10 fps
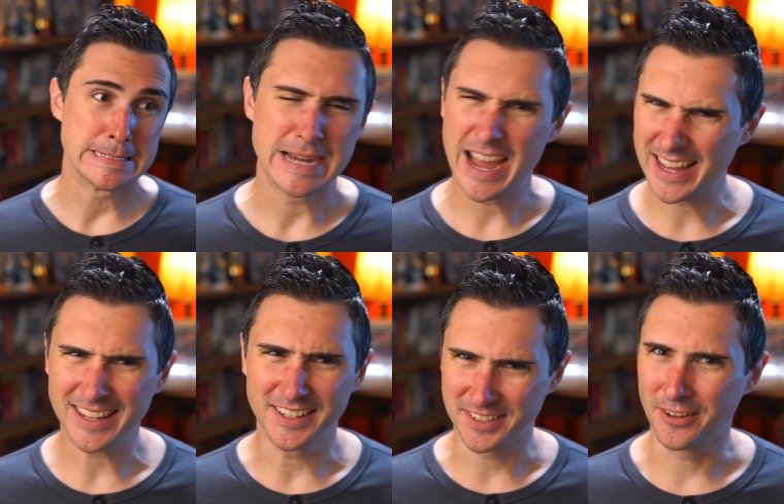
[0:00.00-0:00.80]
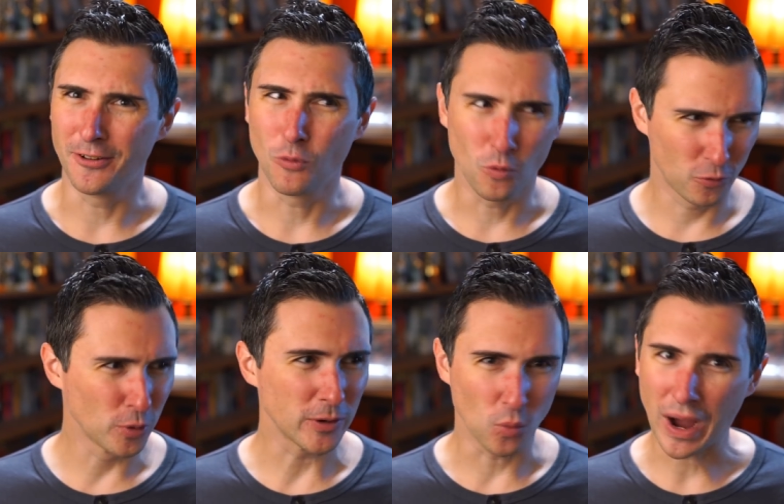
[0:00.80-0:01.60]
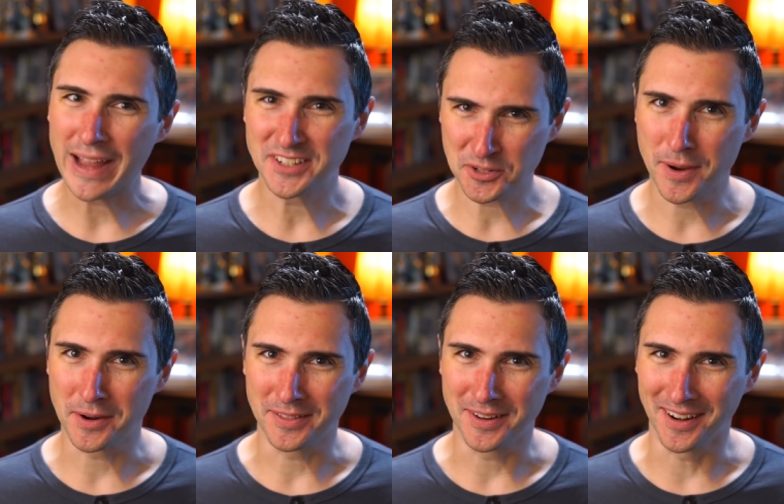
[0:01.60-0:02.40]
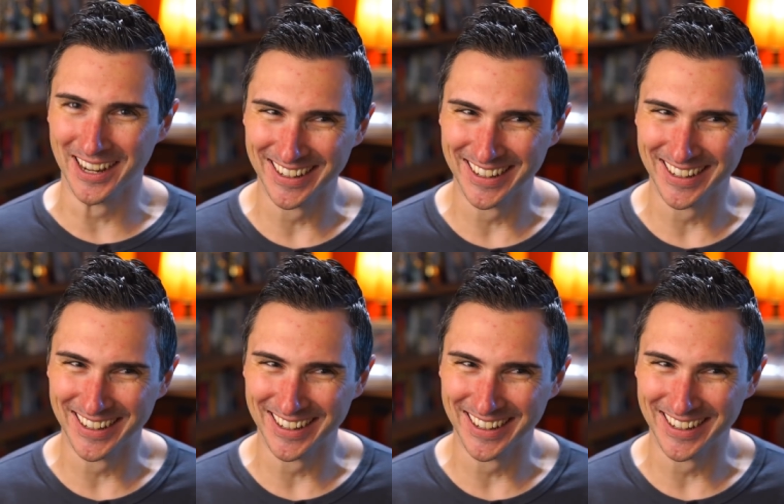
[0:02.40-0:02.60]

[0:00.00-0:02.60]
That is a really wide disparity there.